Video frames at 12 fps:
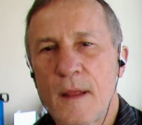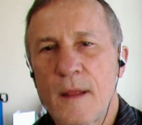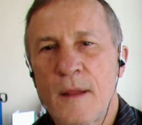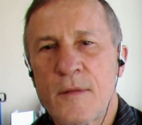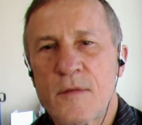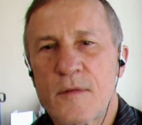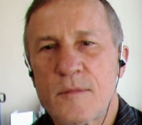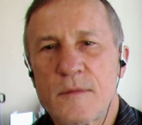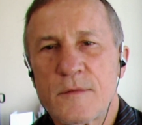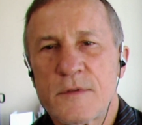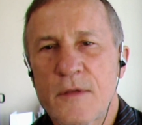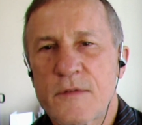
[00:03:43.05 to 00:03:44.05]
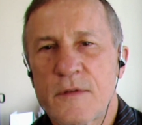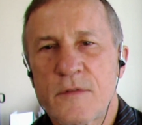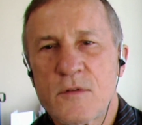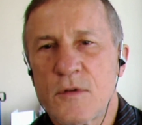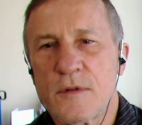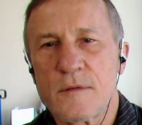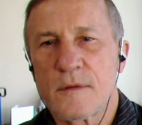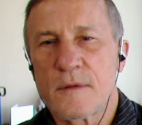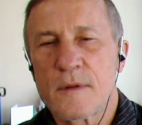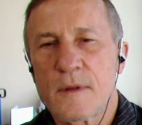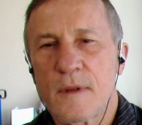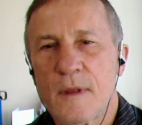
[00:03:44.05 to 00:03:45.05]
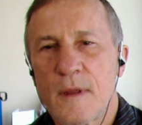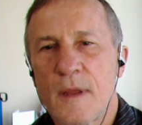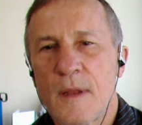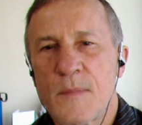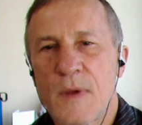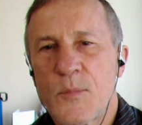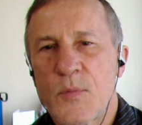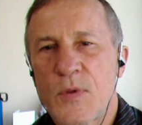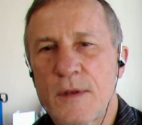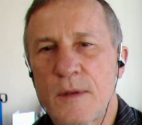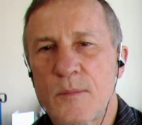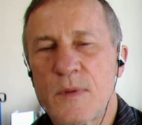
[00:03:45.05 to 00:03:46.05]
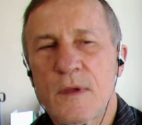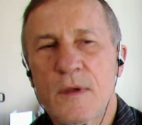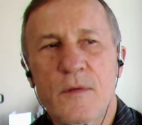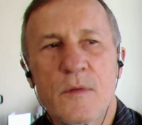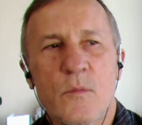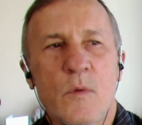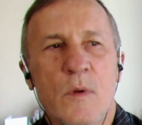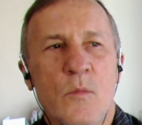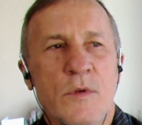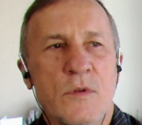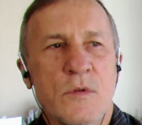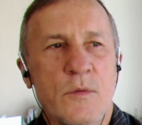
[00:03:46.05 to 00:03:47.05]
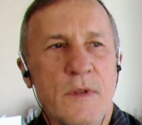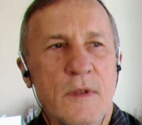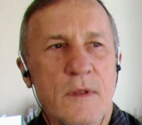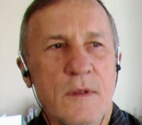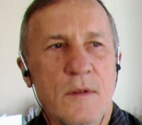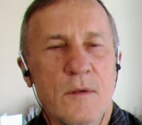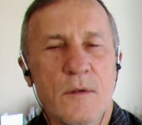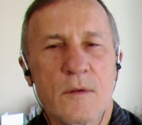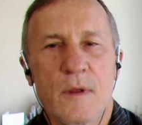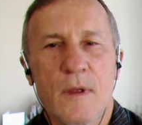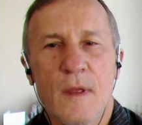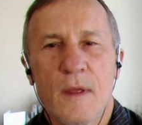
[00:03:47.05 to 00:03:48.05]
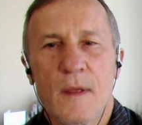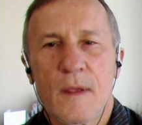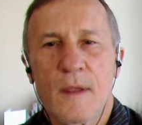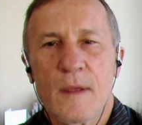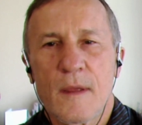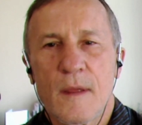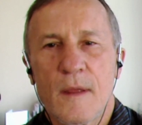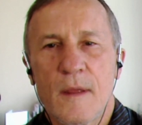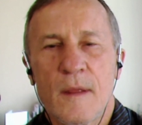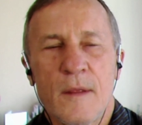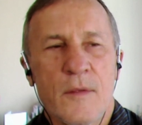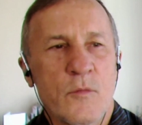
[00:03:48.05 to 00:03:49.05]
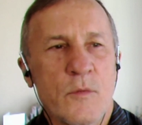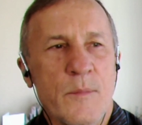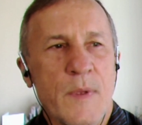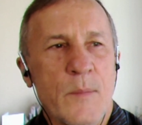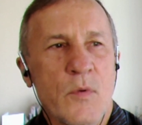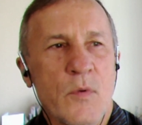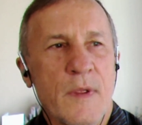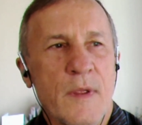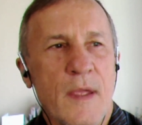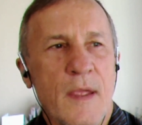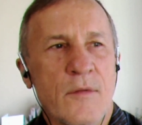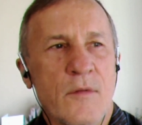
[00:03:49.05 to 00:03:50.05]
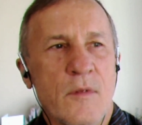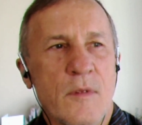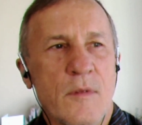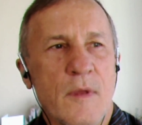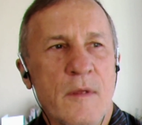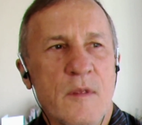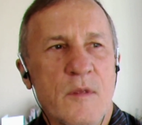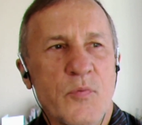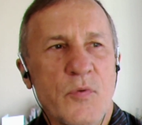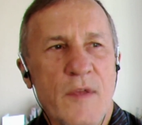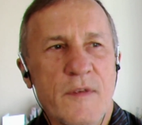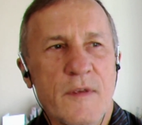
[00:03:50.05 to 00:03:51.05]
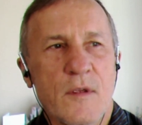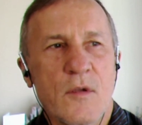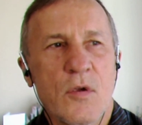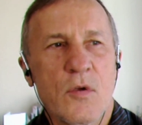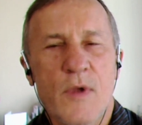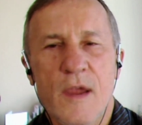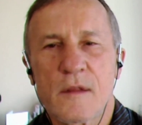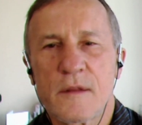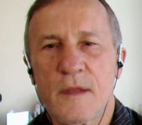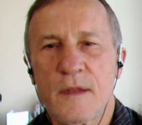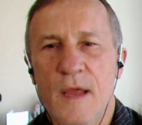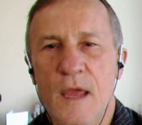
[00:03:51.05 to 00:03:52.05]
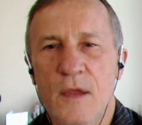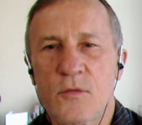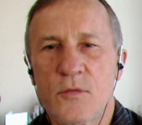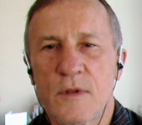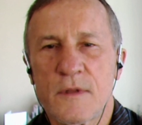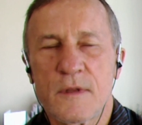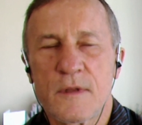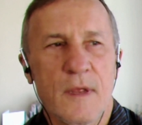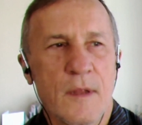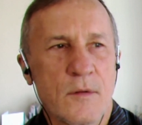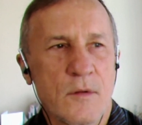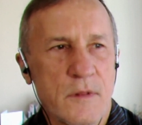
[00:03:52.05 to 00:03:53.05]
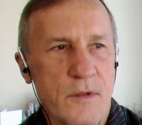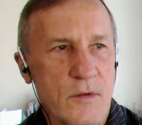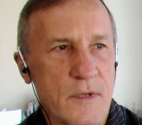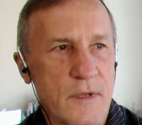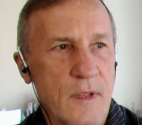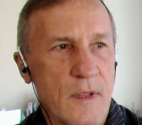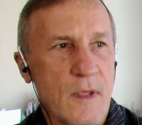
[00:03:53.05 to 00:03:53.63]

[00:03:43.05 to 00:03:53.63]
it's just as good, in my opinion, because what we're doing here is remembering and expressing correctly and accurately and clearly